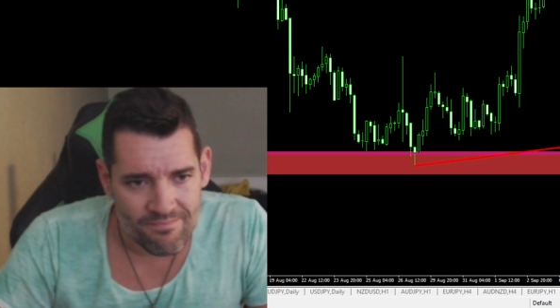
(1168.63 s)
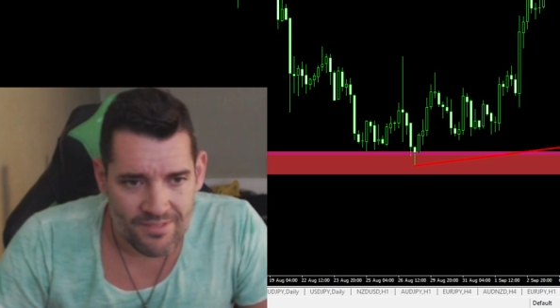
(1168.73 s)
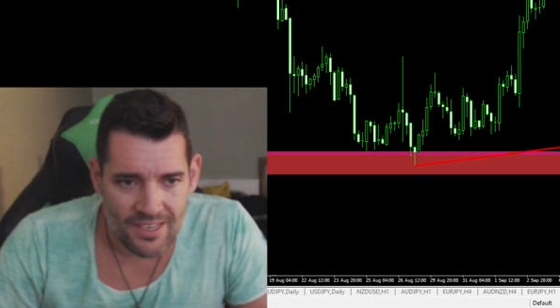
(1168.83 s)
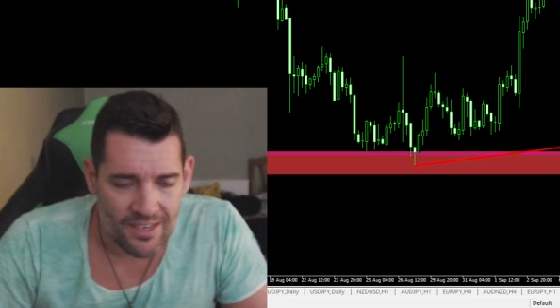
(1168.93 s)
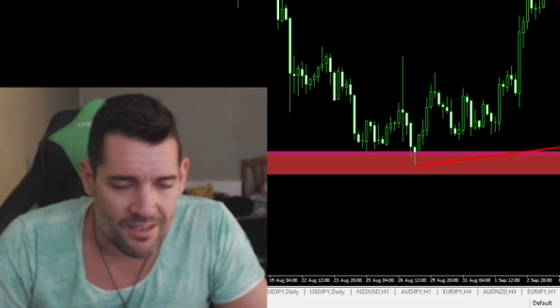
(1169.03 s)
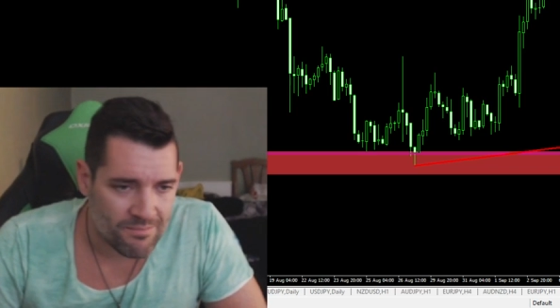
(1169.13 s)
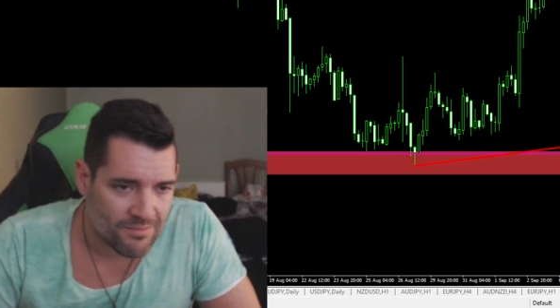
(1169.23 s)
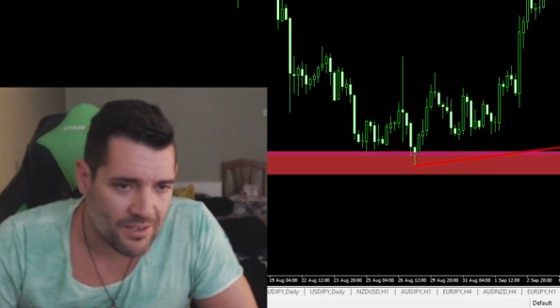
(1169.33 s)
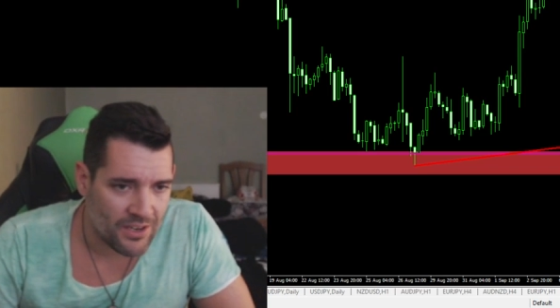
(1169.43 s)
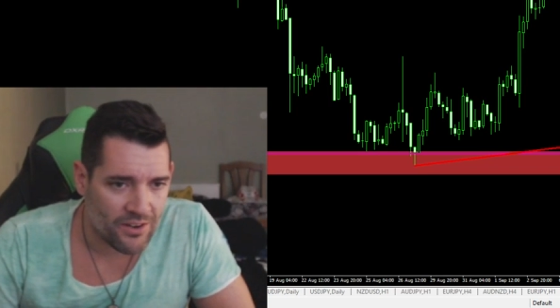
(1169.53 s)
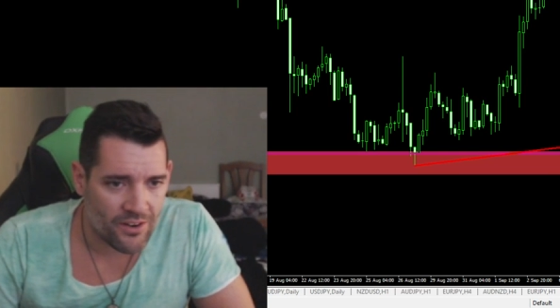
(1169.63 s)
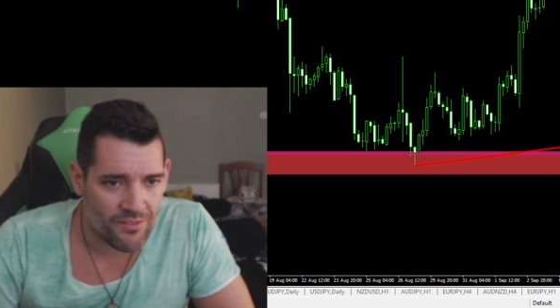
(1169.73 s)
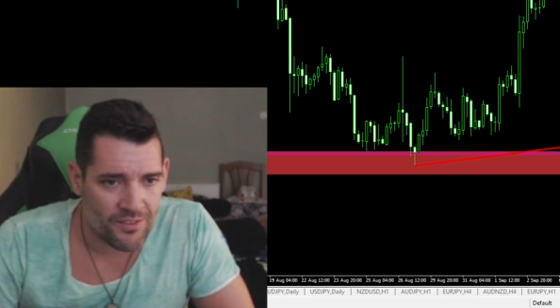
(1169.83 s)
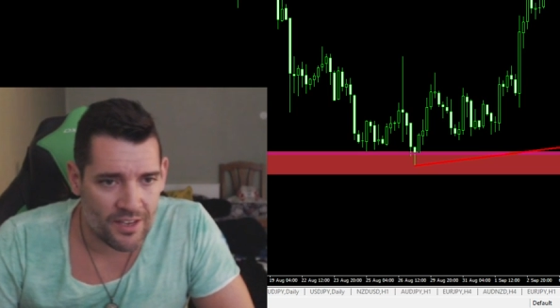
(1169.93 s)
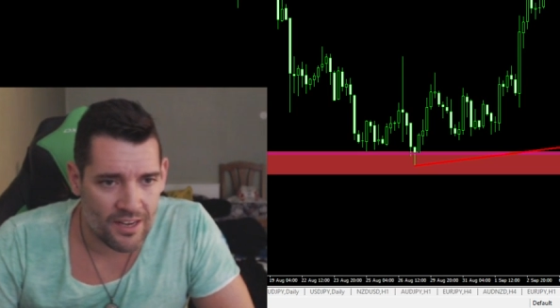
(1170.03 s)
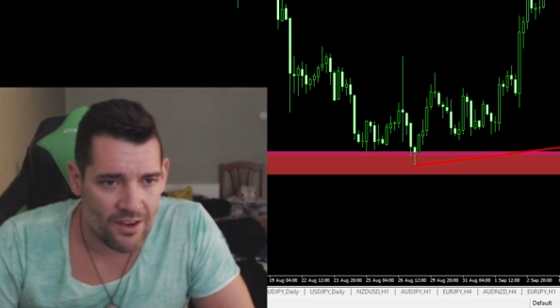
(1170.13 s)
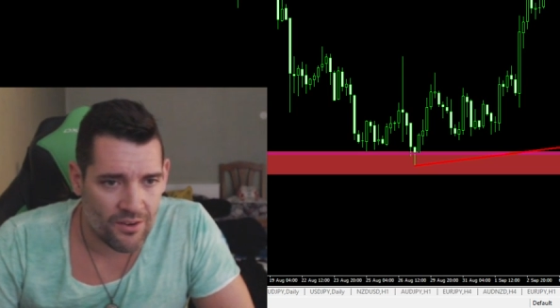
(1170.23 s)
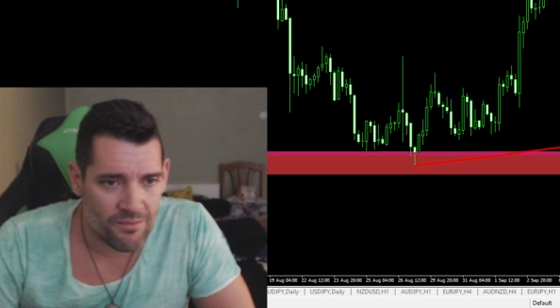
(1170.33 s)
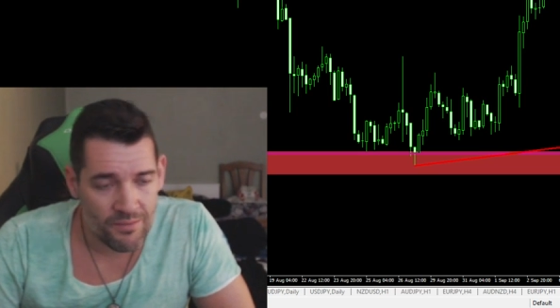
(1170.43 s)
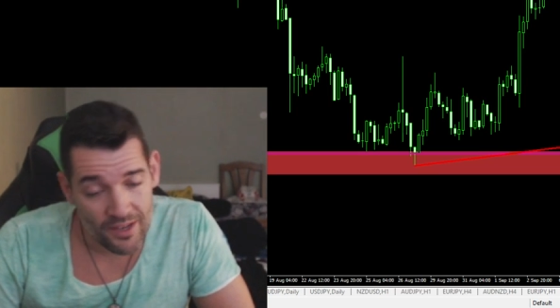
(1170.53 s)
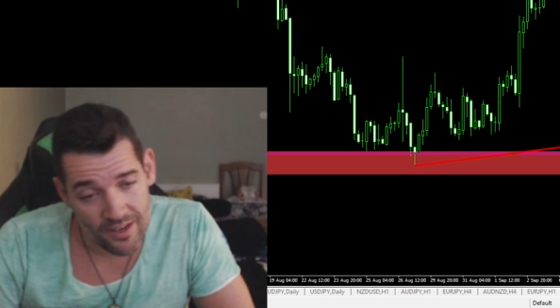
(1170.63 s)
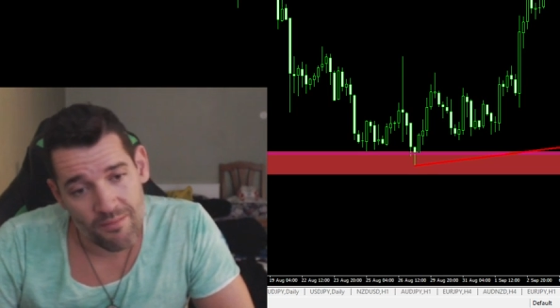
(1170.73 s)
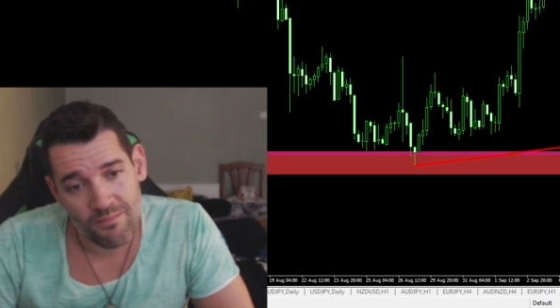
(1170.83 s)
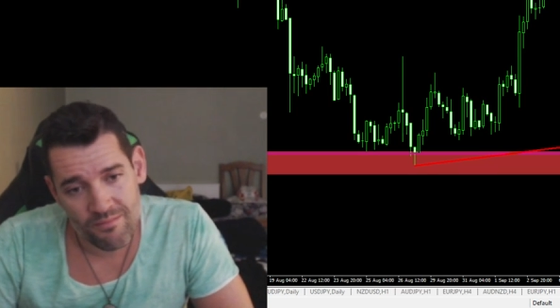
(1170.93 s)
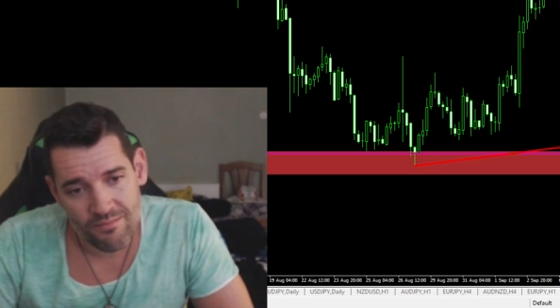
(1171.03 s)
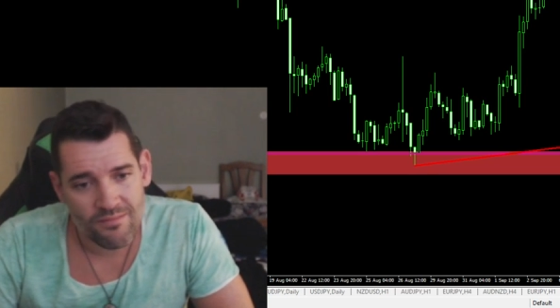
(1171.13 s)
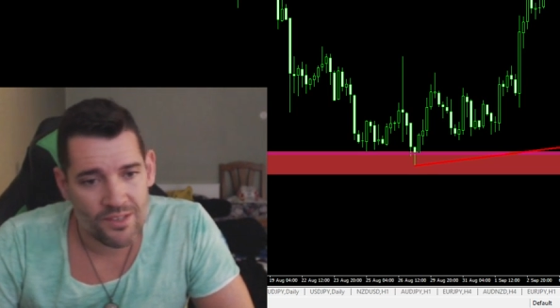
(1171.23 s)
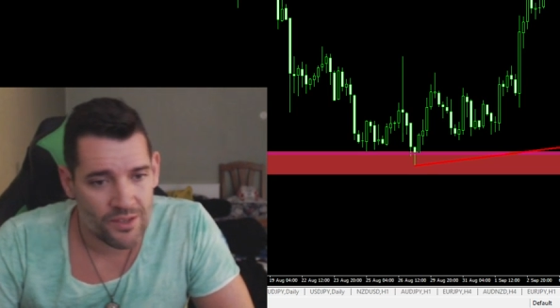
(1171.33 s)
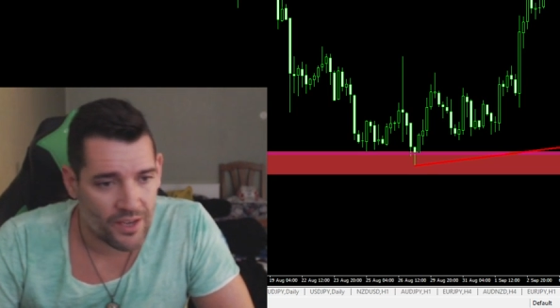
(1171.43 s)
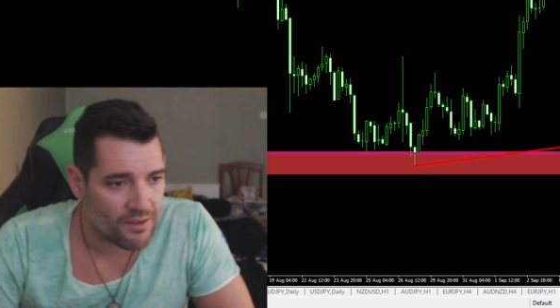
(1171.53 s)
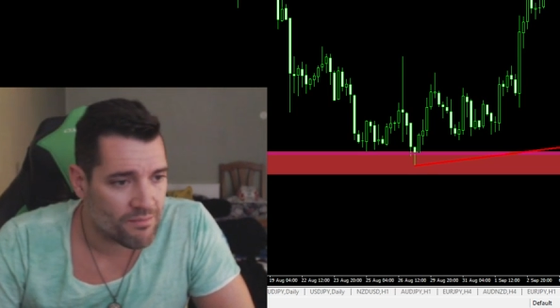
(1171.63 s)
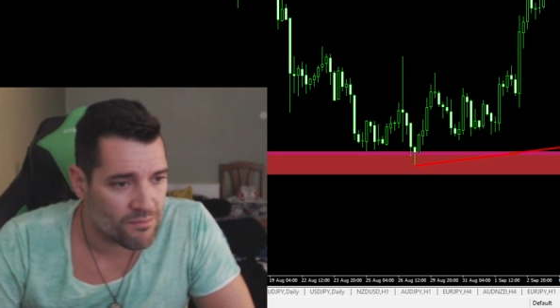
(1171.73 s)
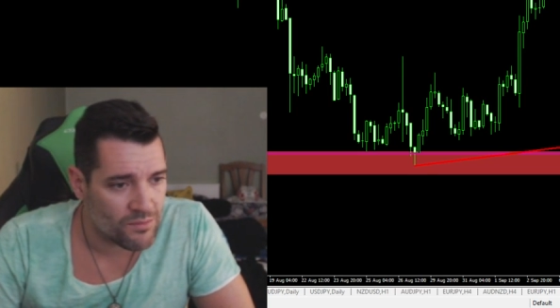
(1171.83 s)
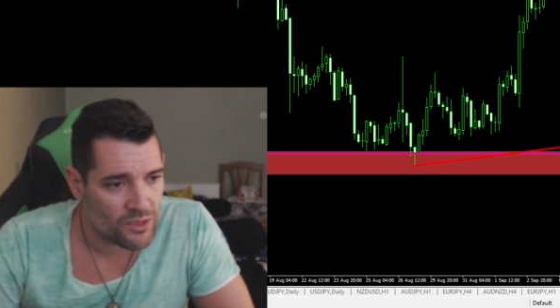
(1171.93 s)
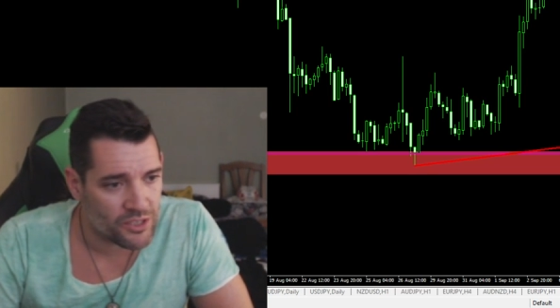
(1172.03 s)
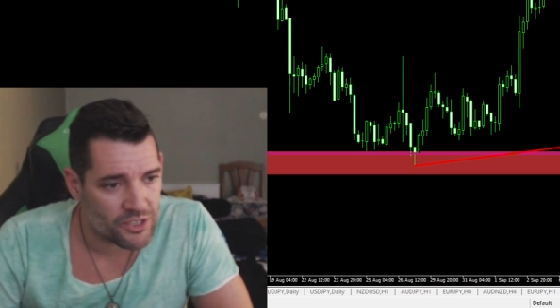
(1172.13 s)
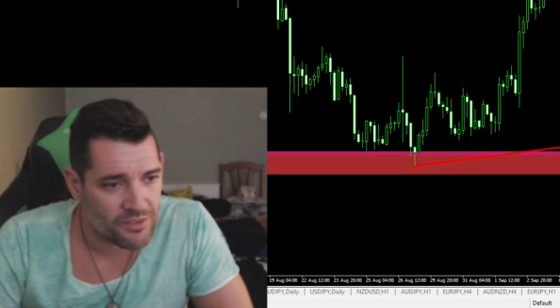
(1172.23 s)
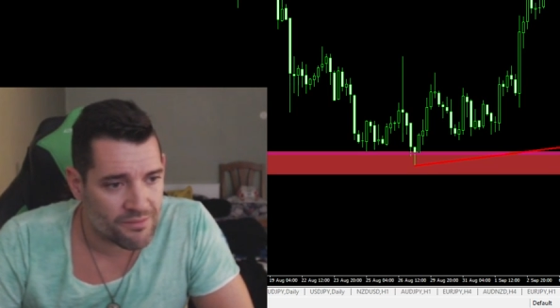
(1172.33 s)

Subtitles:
Yeah, color of the cloud. Yeah, okay, bullish.